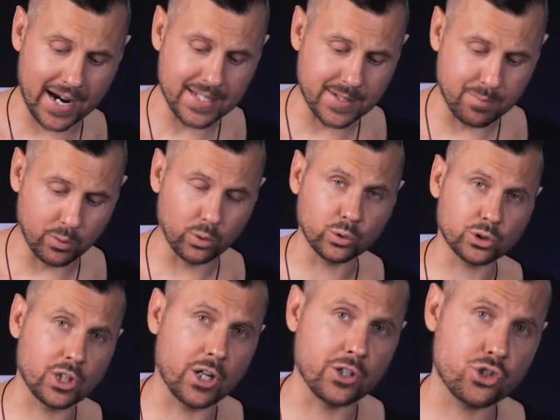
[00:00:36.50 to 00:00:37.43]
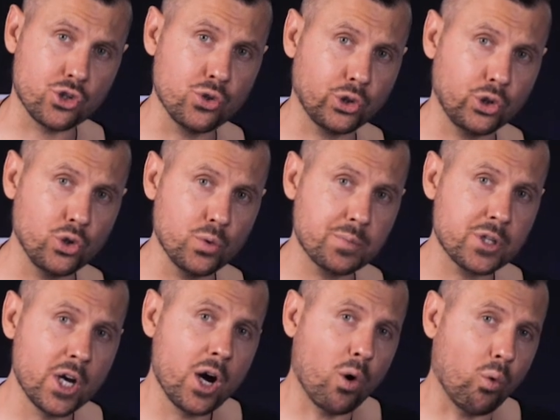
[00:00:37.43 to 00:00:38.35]
ice molds are true
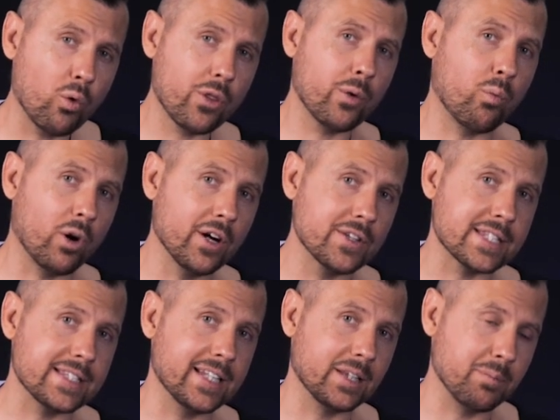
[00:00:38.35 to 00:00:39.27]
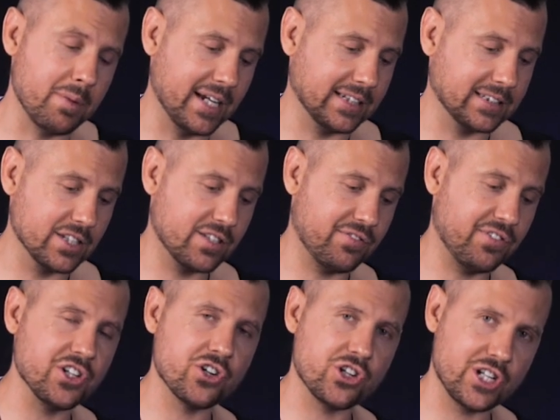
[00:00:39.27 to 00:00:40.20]
cubes or the ones that makes sphere